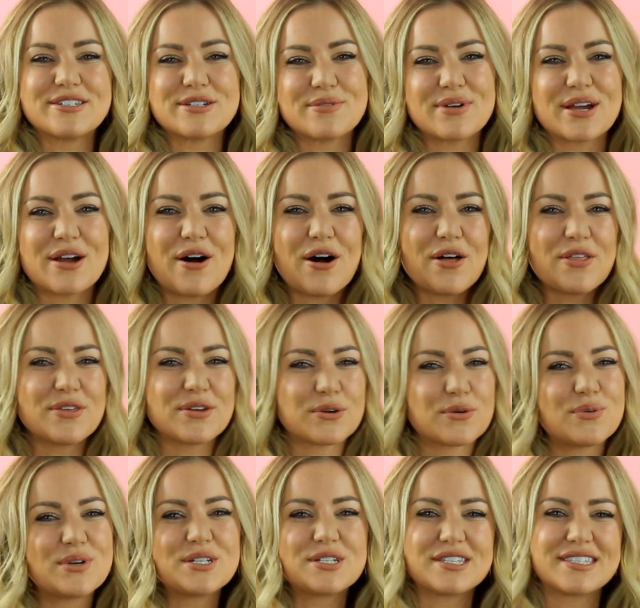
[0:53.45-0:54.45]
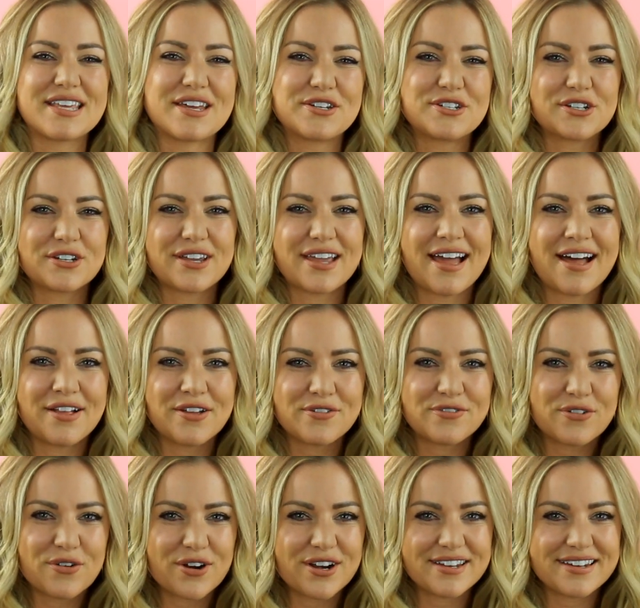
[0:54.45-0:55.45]
doing all the quintessential
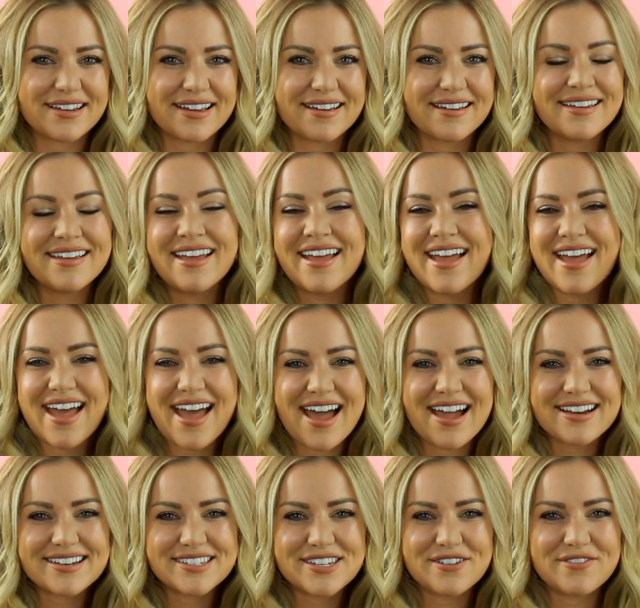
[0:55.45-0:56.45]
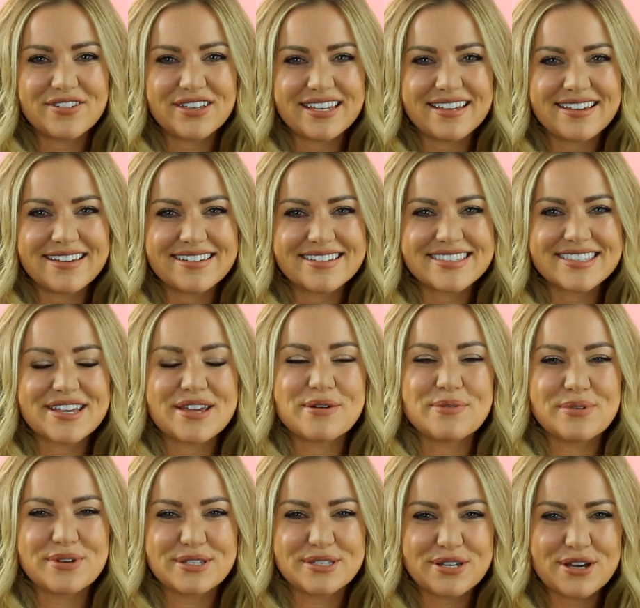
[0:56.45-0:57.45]
California activities. It
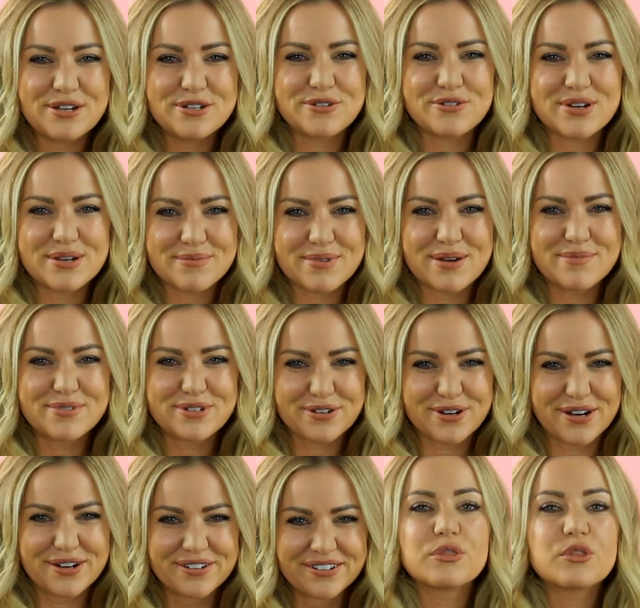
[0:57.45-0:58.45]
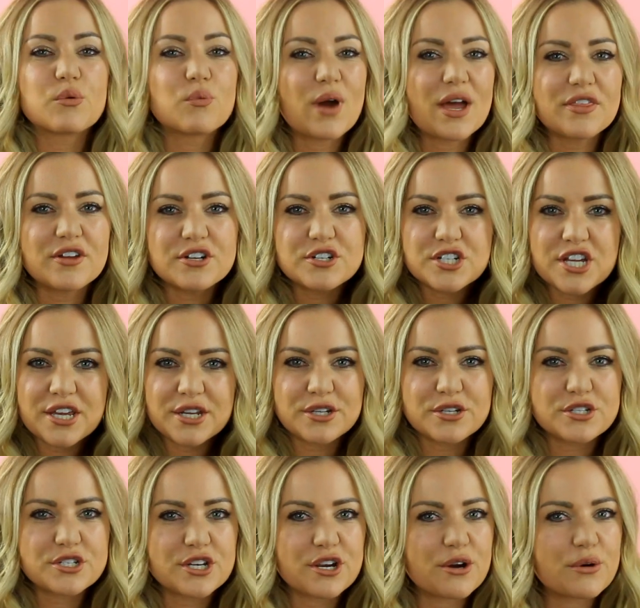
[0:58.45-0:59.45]
was a dream come true. The Weather Channel
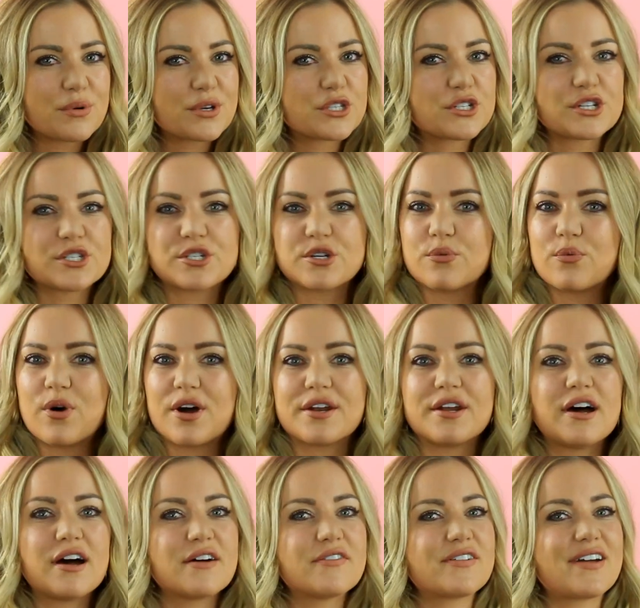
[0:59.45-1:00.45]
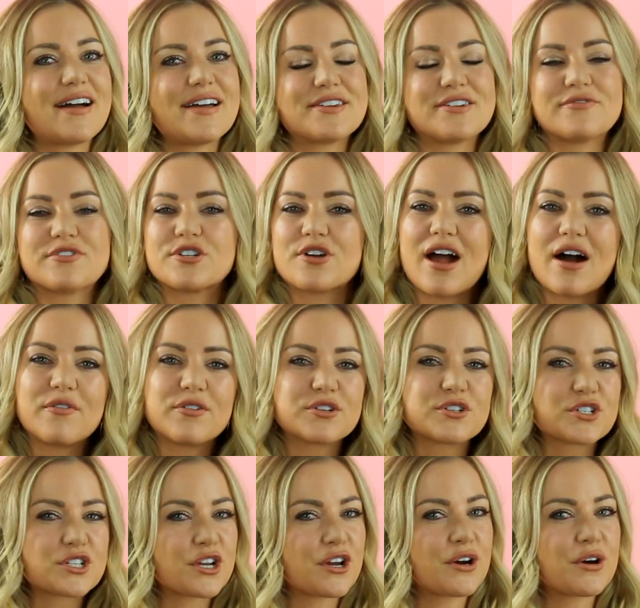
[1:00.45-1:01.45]
show was just a one-off kind of travel
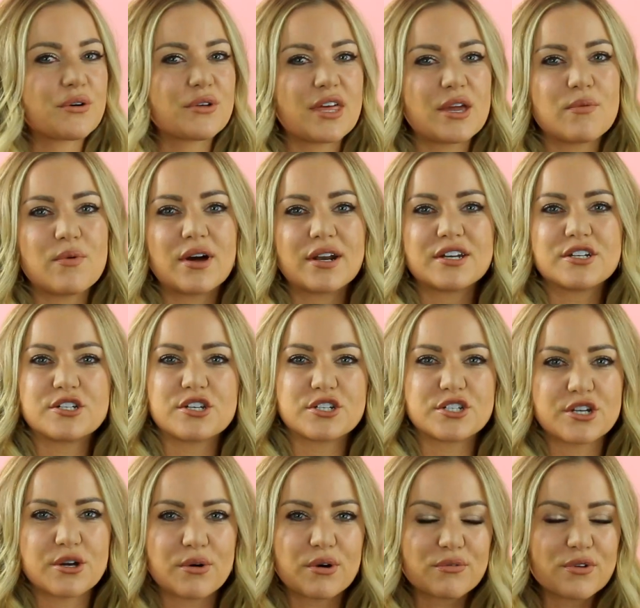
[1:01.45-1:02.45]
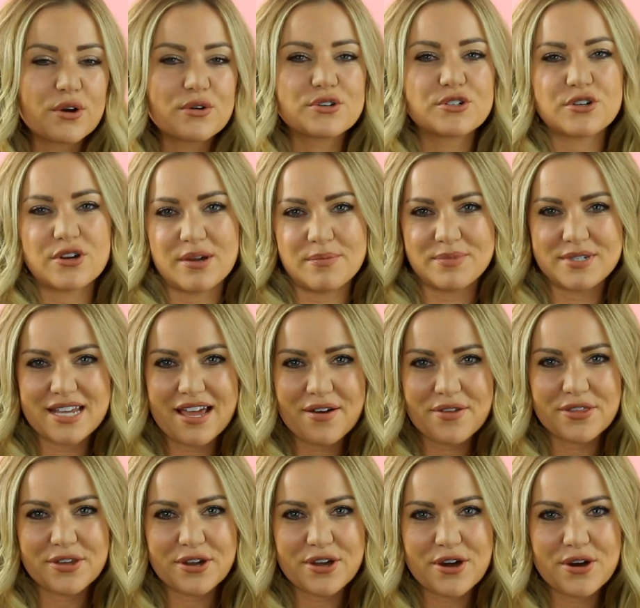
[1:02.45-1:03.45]
show. They wanted to show a road trip down
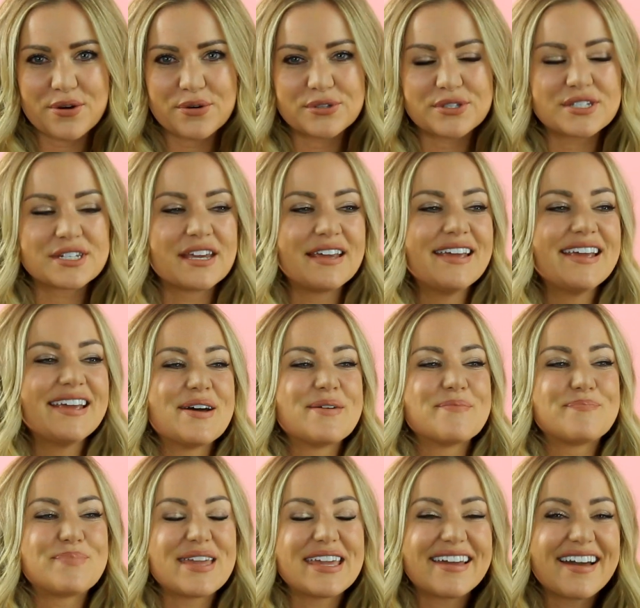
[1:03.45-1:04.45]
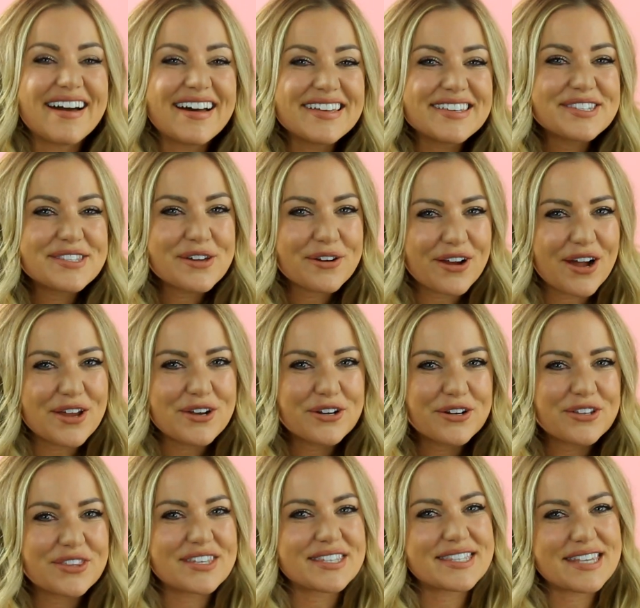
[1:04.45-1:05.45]
the coast. Because they're
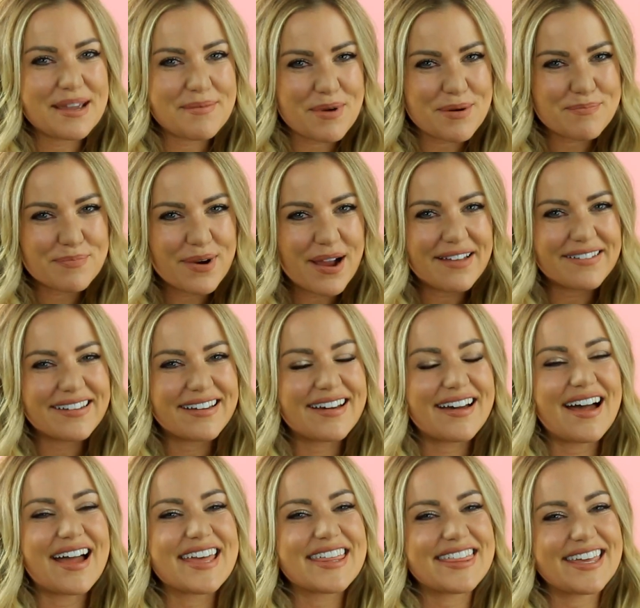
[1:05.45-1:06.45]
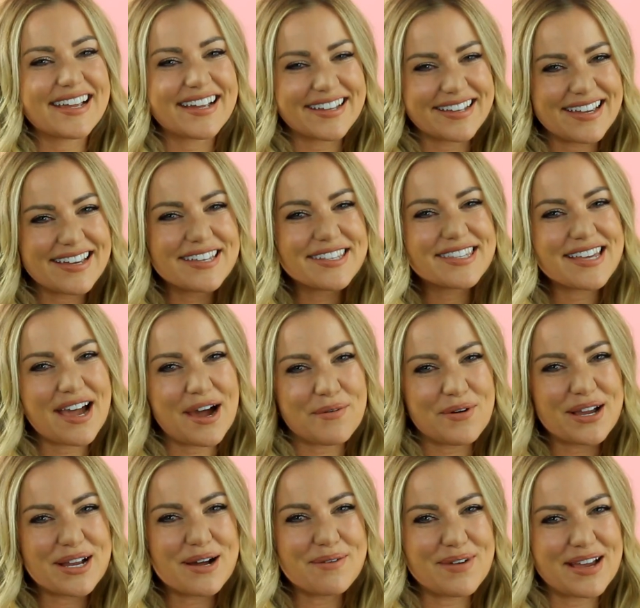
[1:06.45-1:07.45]
under the same umbrella, I think is how
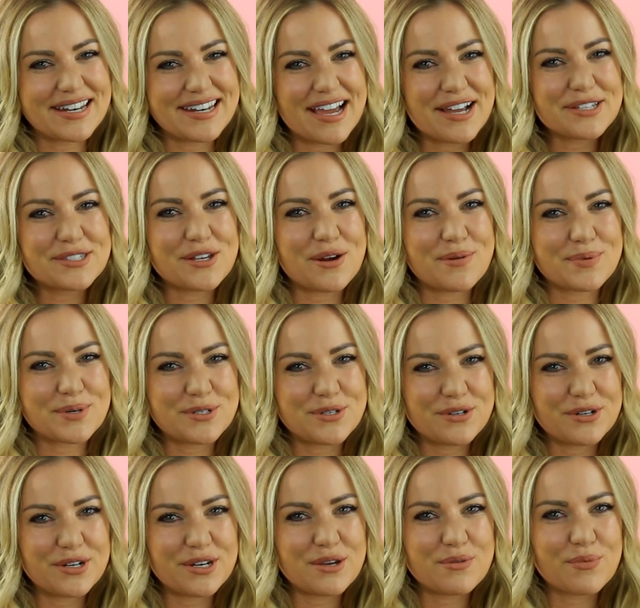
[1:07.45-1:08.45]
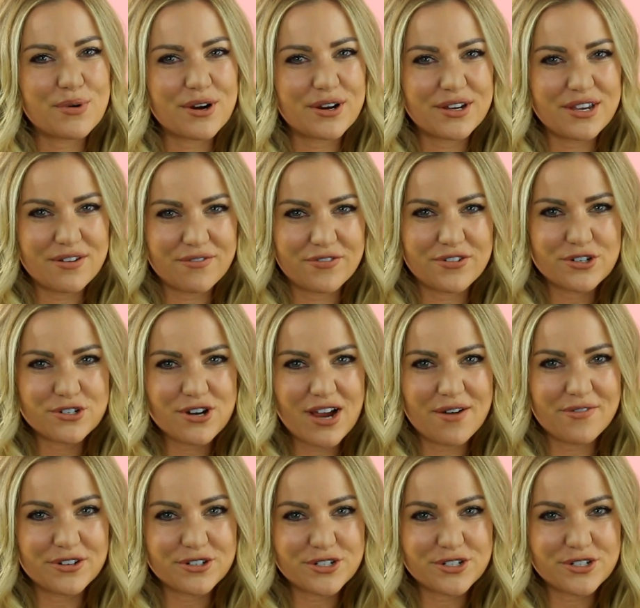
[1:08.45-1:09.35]
I got my next opportunity working for Travel